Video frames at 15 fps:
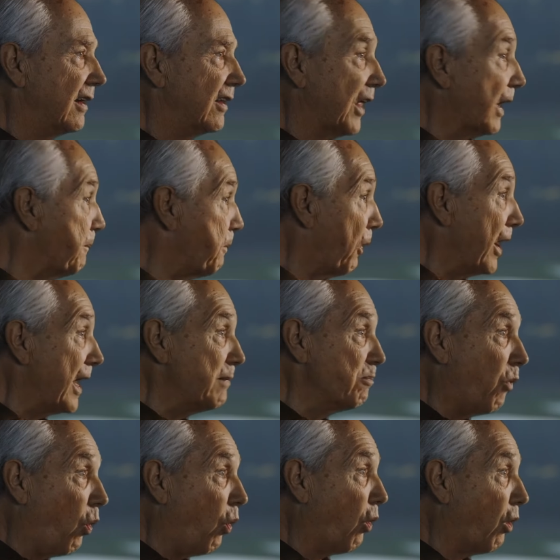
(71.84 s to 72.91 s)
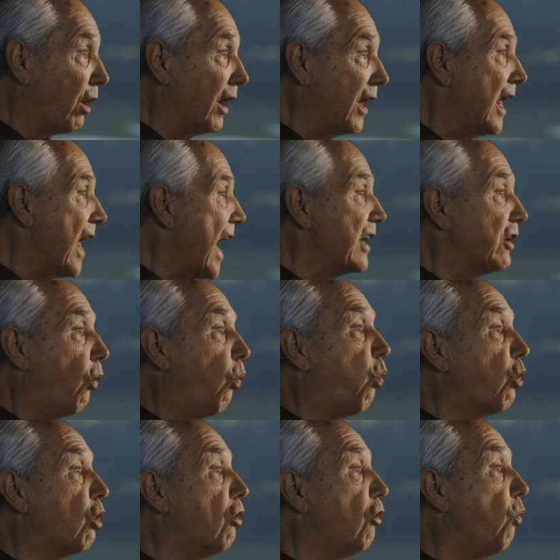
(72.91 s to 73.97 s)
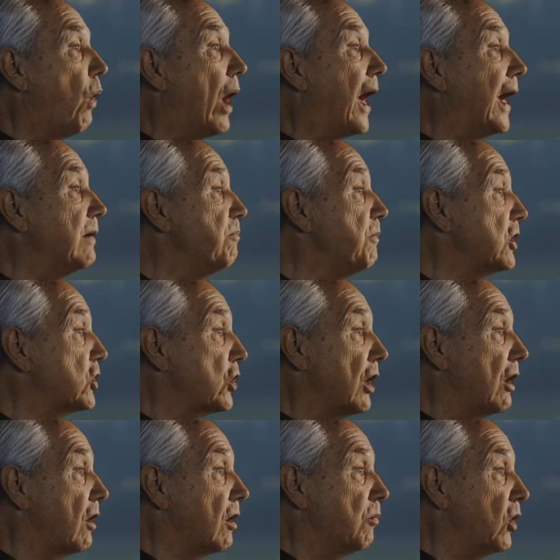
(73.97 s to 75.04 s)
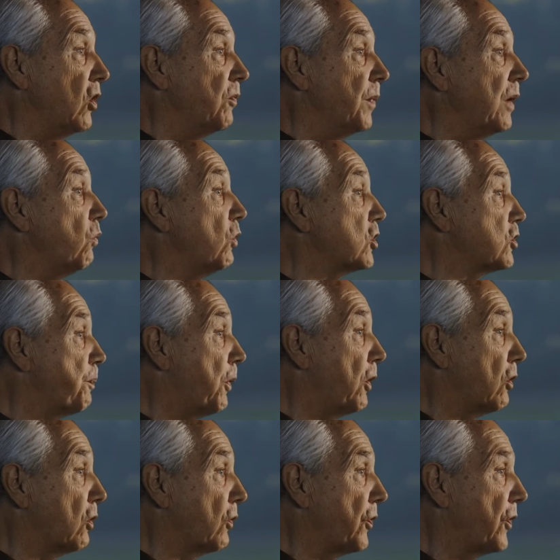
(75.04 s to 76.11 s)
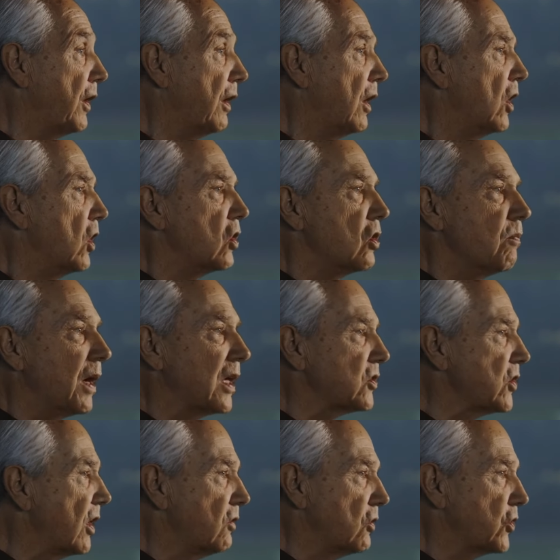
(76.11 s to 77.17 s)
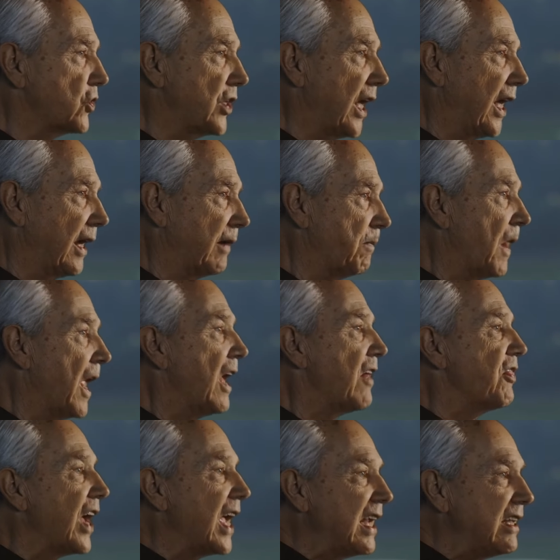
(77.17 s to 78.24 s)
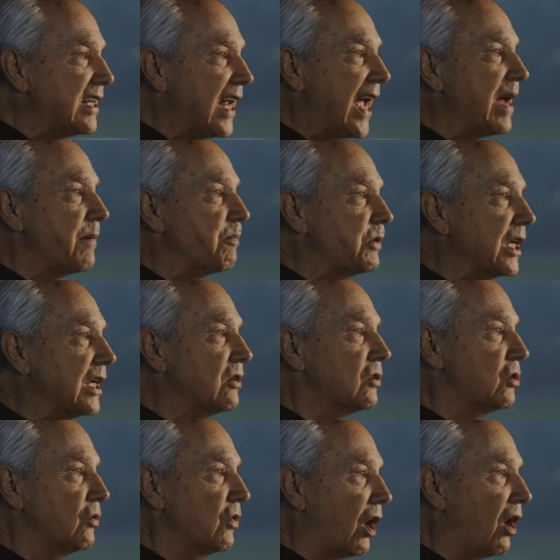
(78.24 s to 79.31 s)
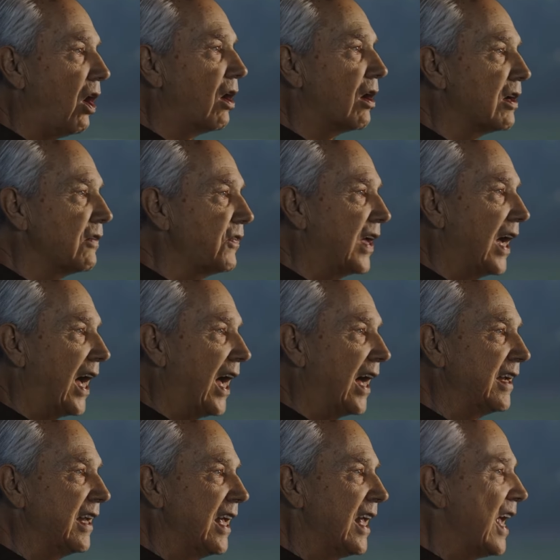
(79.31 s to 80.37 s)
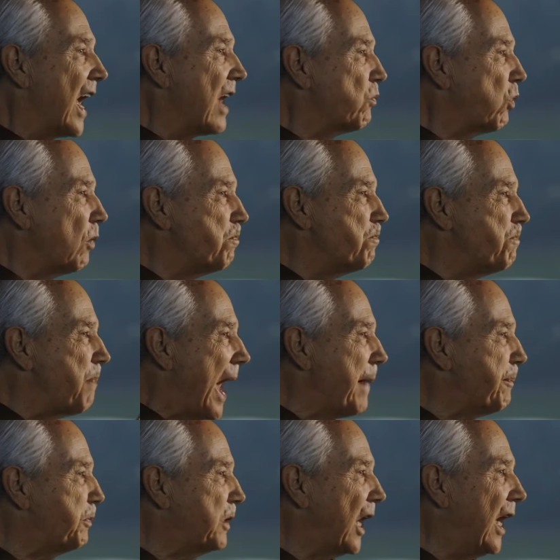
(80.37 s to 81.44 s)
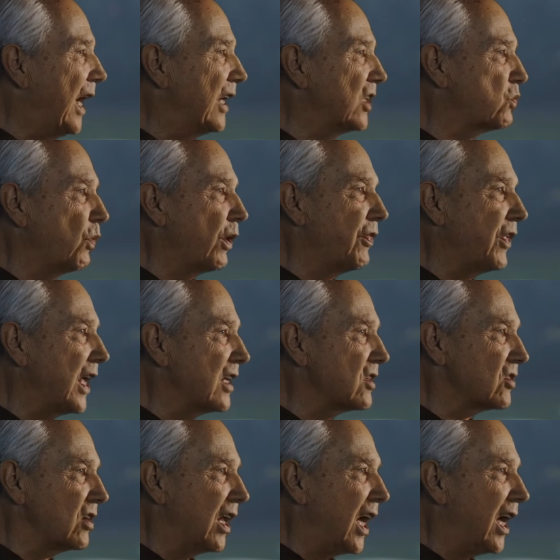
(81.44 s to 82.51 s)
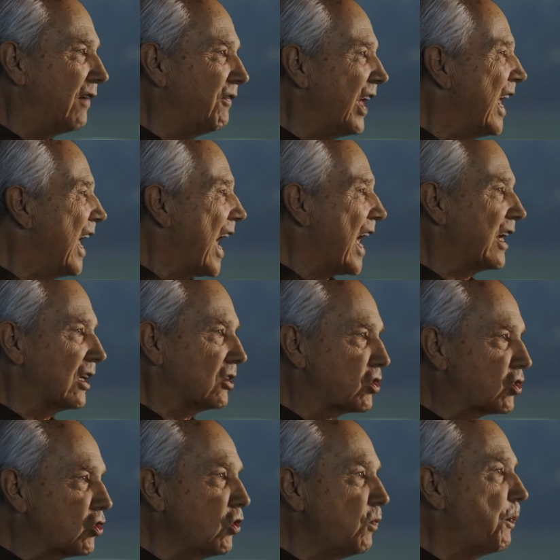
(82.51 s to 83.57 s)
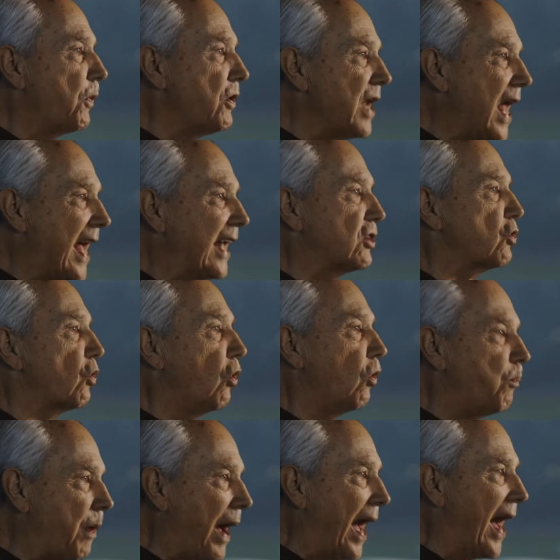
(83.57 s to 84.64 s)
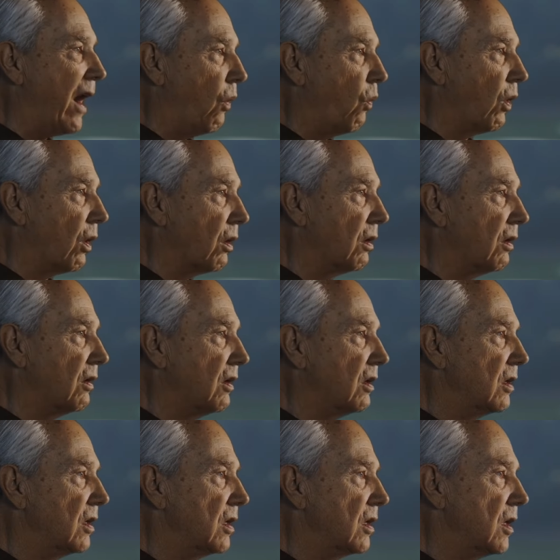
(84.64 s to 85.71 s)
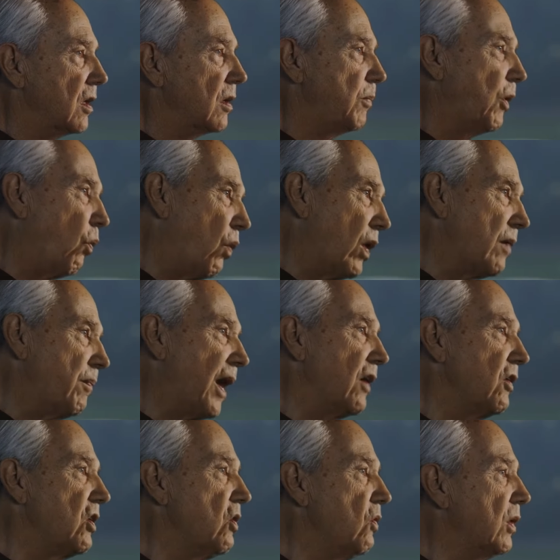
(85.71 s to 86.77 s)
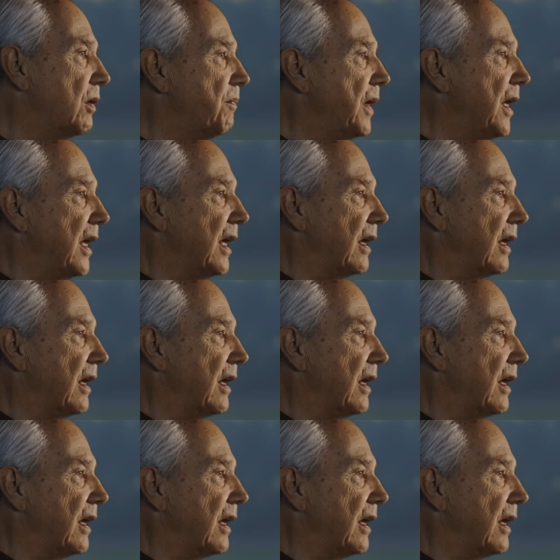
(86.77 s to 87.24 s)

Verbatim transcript: They prayed more, and a worldwide missionary movement was birthed. You must understand, they tapped into the heart of God and were baptized with His love and a supernatural power. But what about you and me?